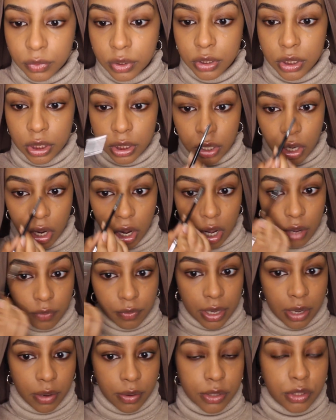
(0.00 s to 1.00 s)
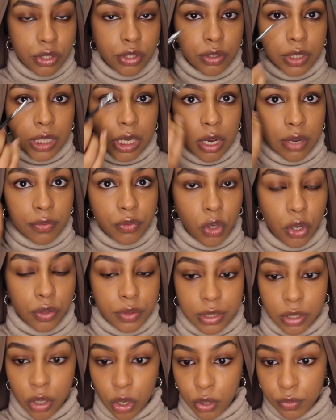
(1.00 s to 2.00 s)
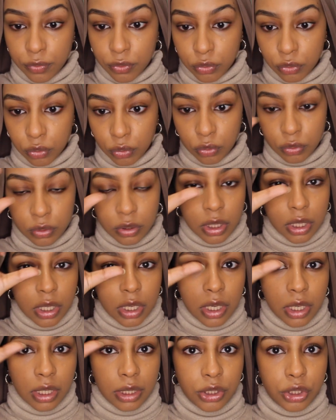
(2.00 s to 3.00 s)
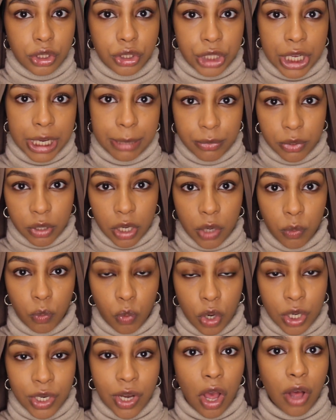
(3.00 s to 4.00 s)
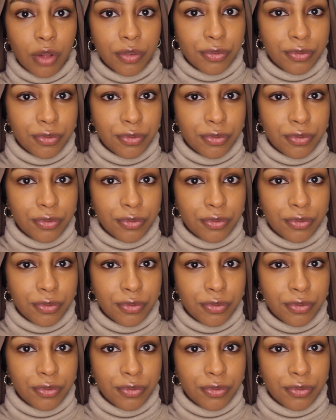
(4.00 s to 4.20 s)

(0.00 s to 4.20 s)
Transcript: to carve out. And so now I've got the overall shape that I want. I'll